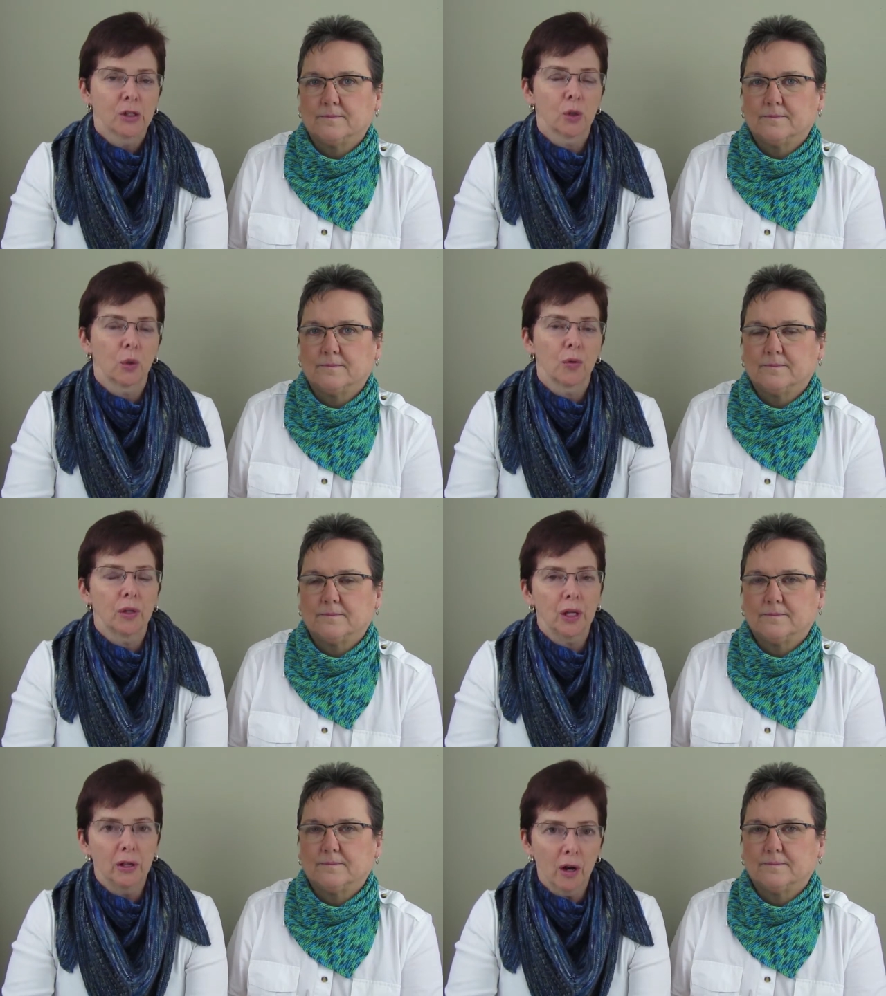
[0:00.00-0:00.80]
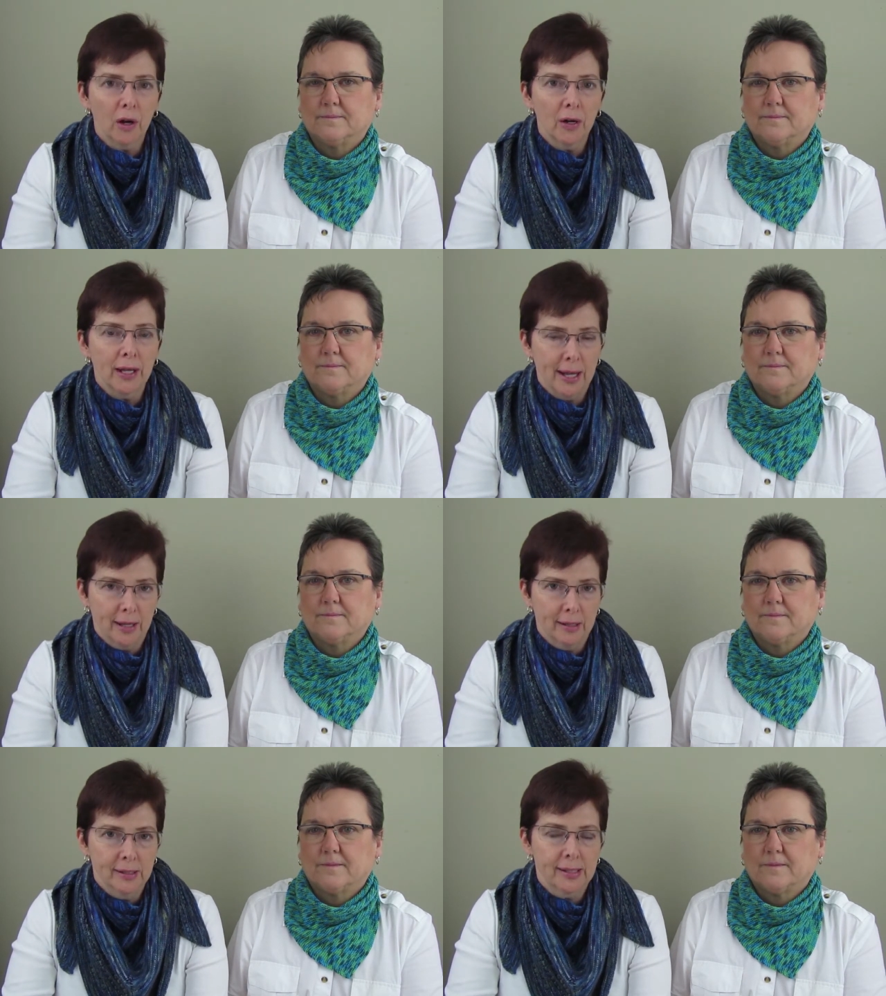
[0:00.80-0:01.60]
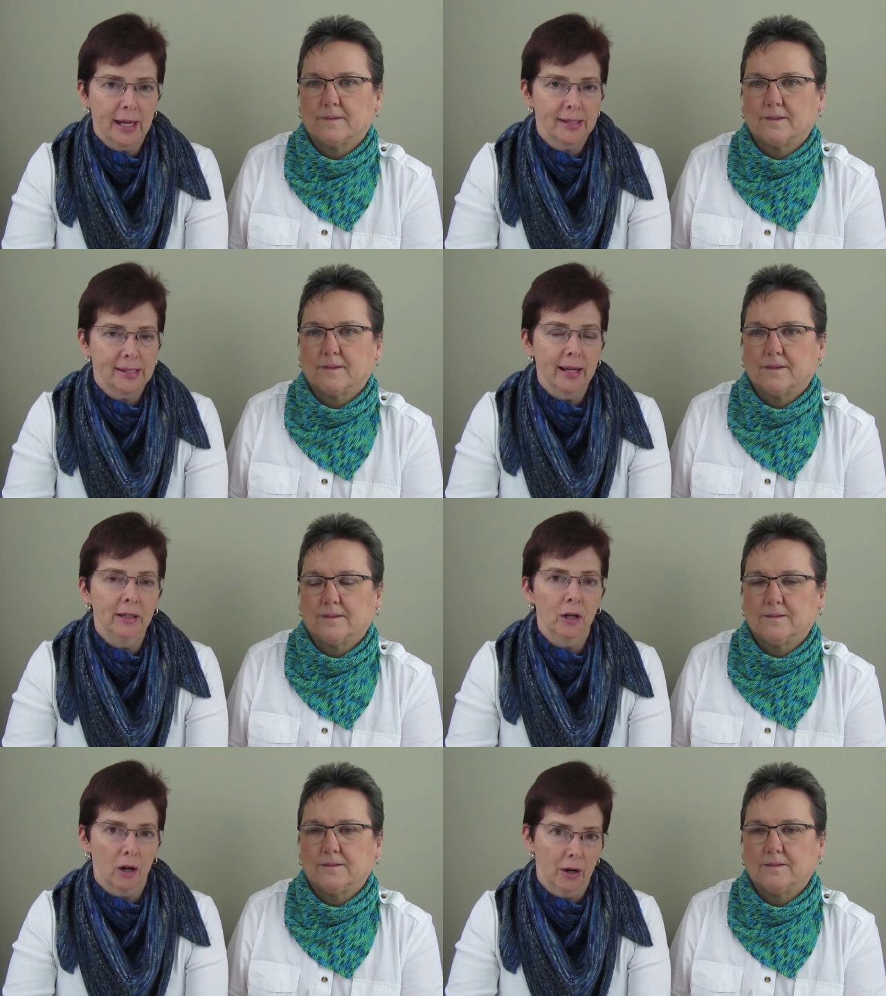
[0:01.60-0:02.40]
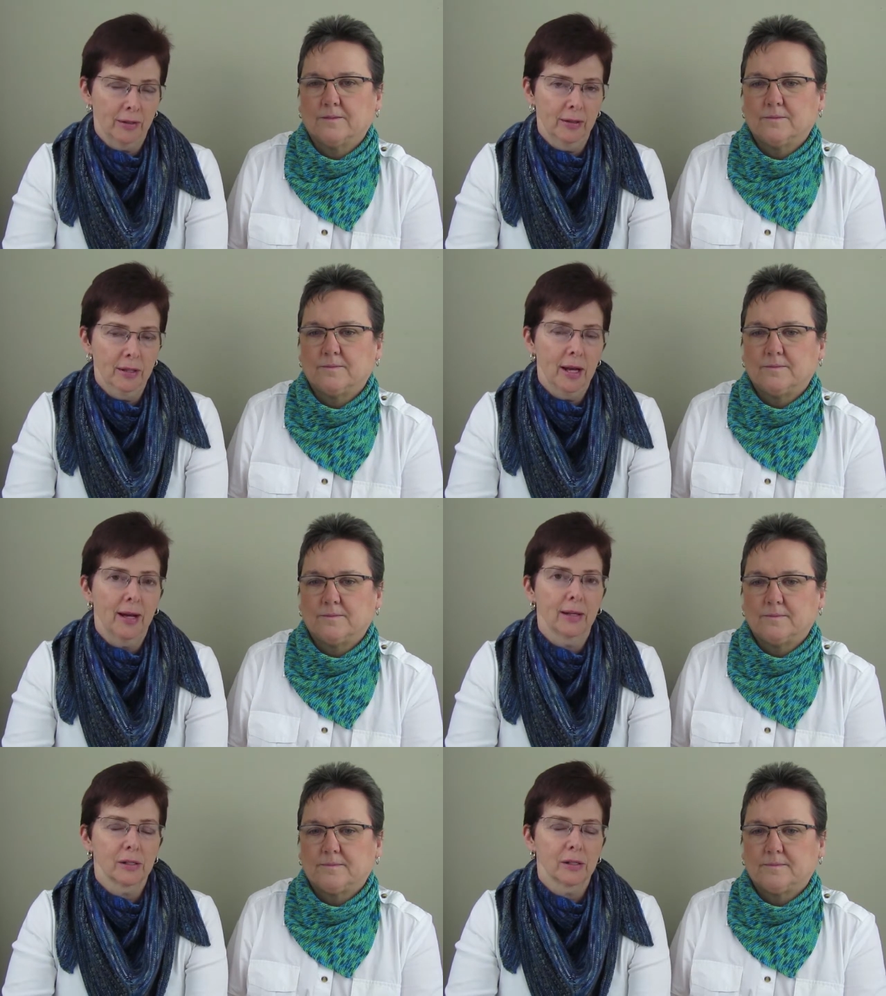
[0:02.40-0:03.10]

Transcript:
Speaker 1: So the yarn is Zen Garden uh,